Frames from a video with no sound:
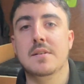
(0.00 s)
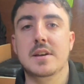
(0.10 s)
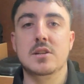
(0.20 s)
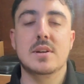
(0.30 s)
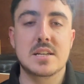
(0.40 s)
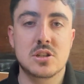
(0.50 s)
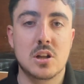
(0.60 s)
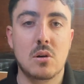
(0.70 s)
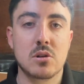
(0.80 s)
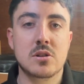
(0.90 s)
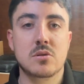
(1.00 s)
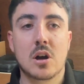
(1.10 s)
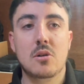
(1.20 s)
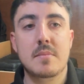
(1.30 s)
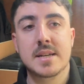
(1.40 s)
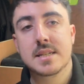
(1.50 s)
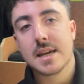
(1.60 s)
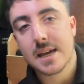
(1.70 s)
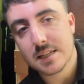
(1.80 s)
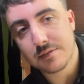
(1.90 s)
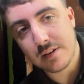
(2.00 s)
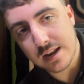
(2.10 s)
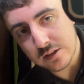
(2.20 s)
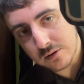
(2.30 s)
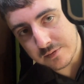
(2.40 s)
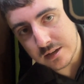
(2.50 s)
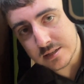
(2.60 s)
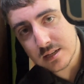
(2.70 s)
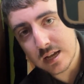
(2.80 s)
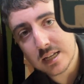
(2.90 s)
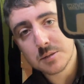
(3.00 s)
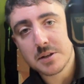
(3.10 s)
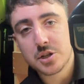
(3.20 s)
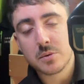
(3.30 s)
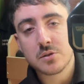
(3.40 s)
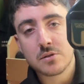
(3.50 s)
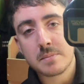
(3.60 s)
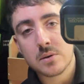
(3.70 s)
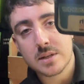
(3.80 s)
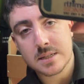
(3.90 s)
they do get stolen or go missing, it's fairly obvious, especially when you're on a building